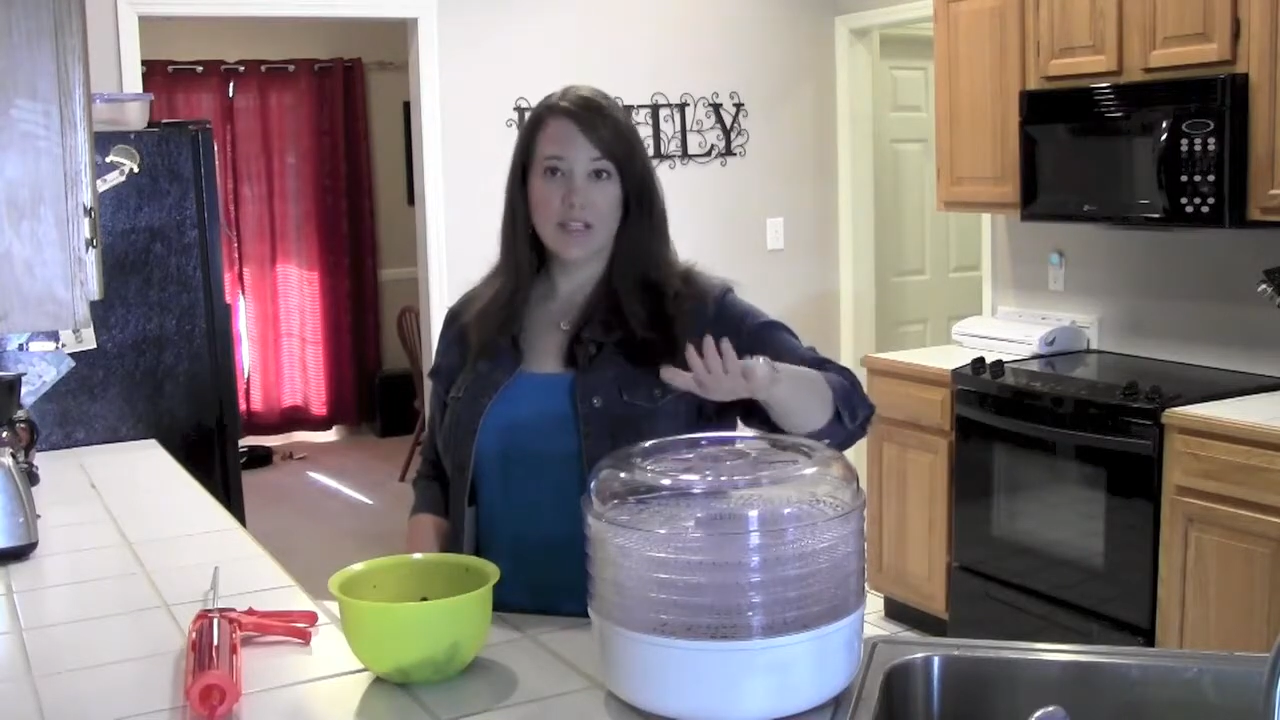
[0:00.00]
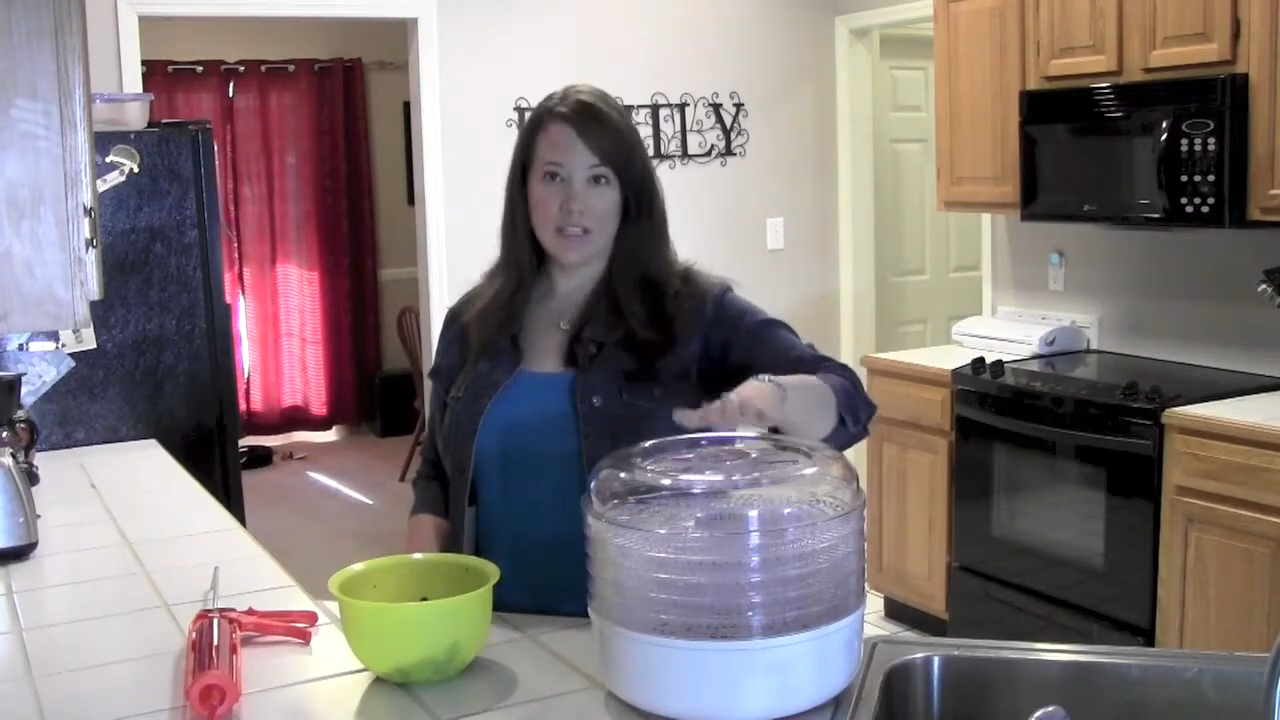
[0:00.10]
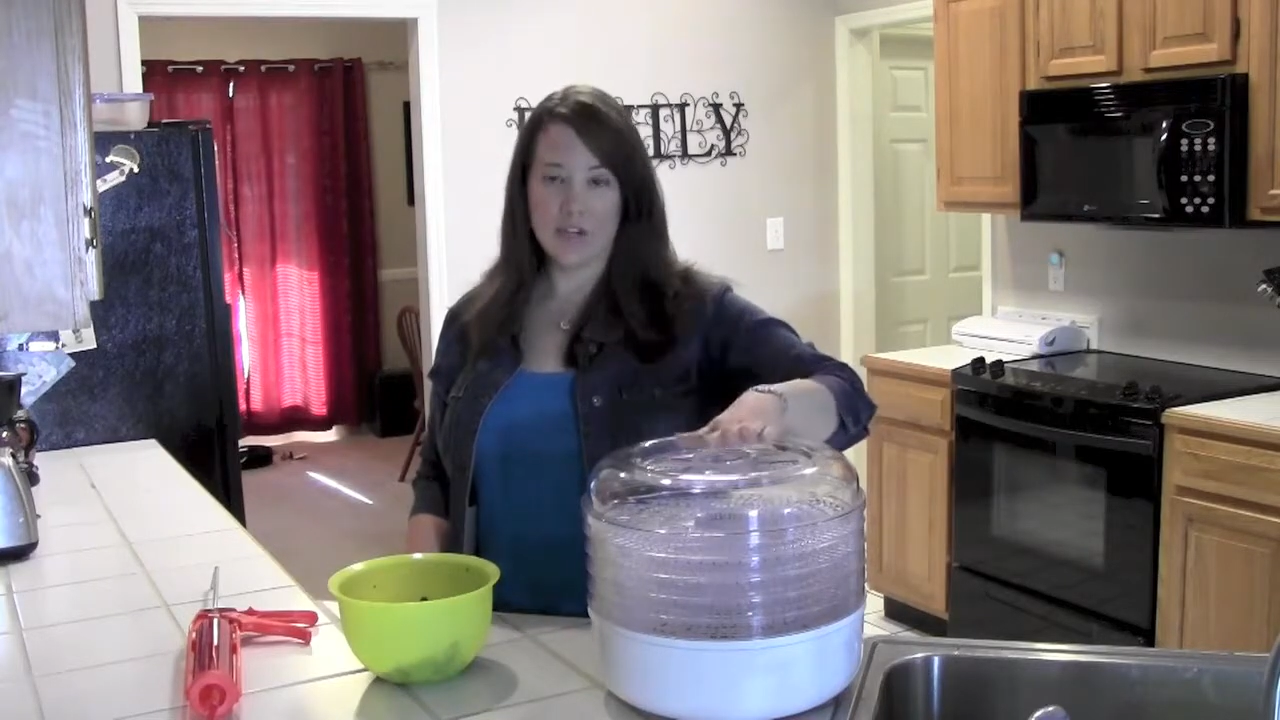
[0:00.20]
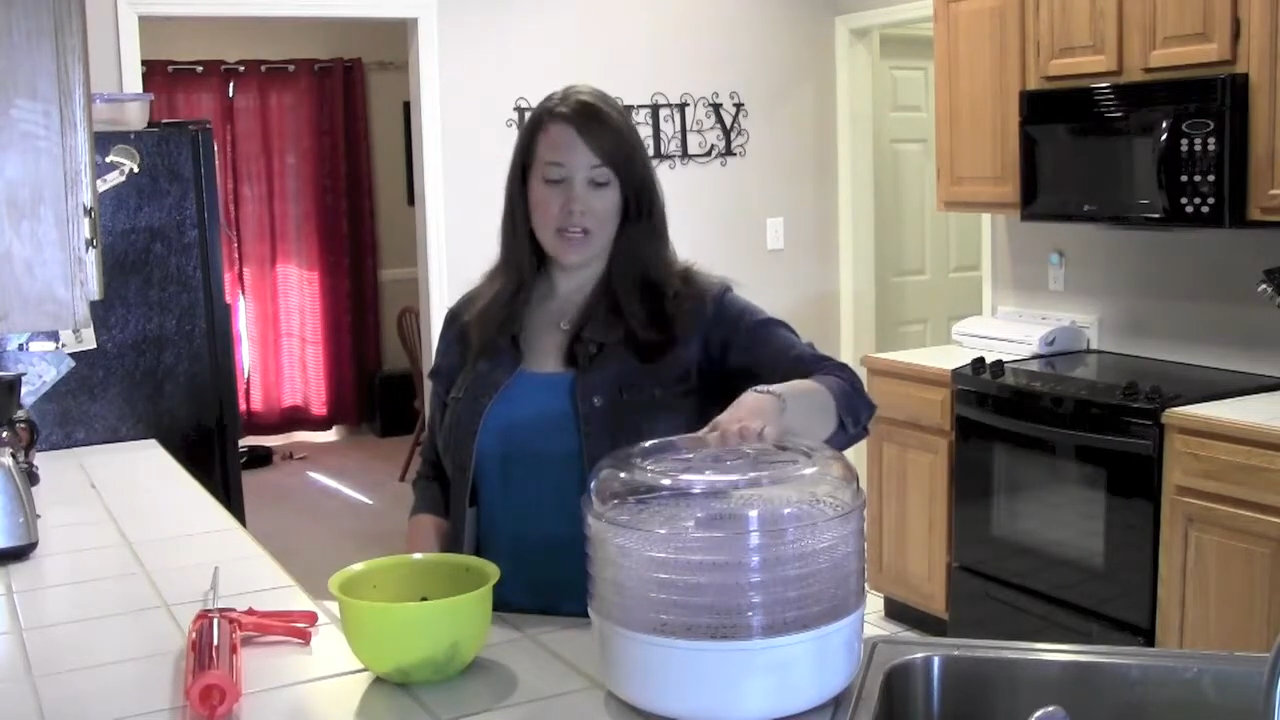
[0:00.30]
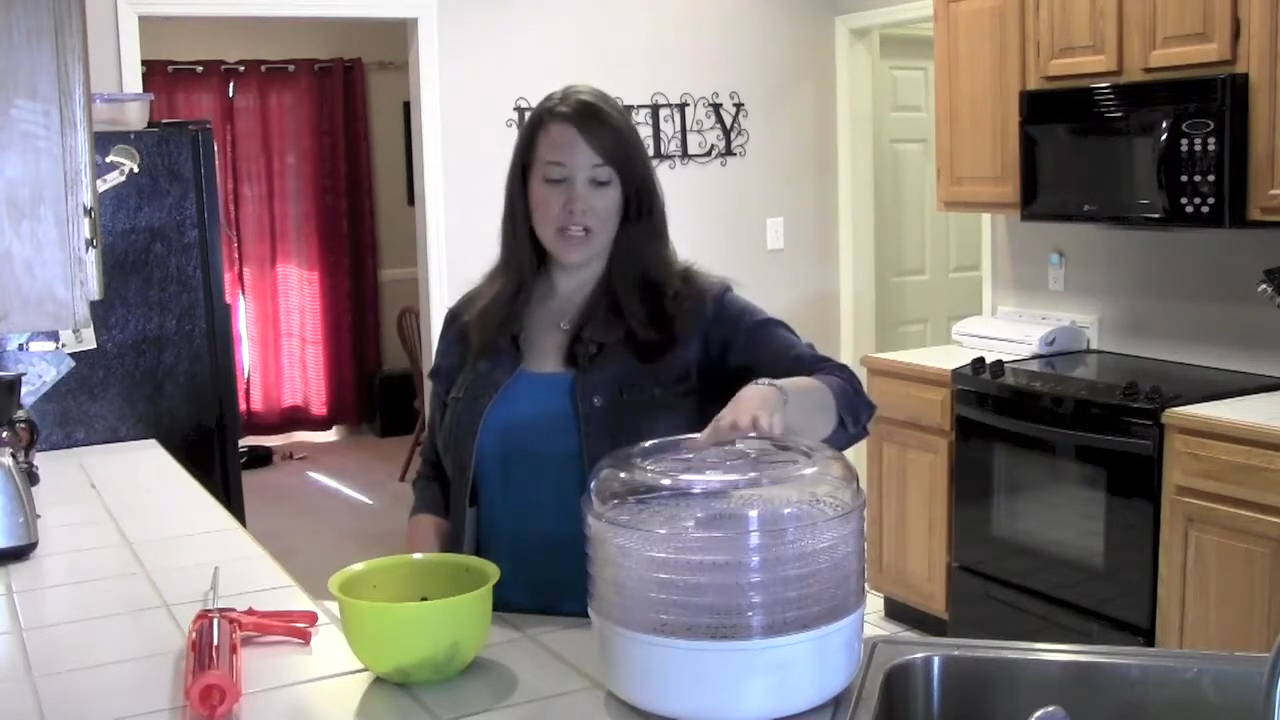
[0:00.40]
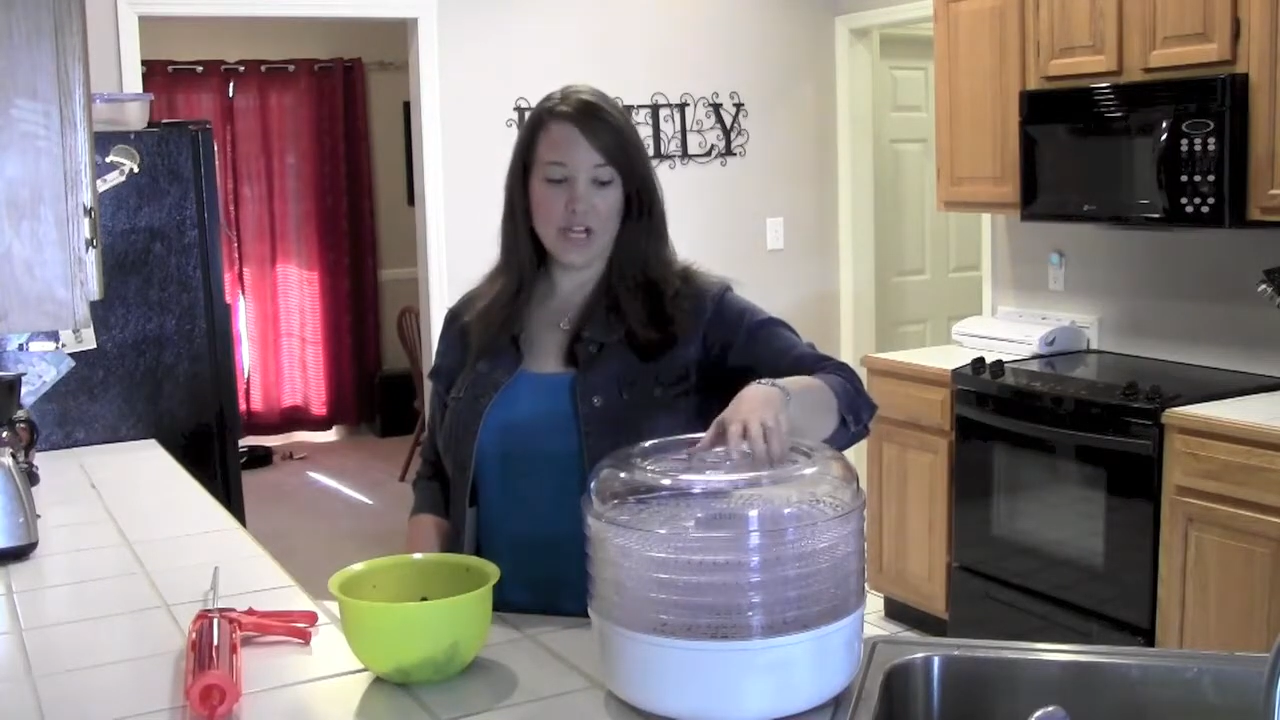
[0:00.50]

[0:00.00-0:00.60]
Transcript: Does a great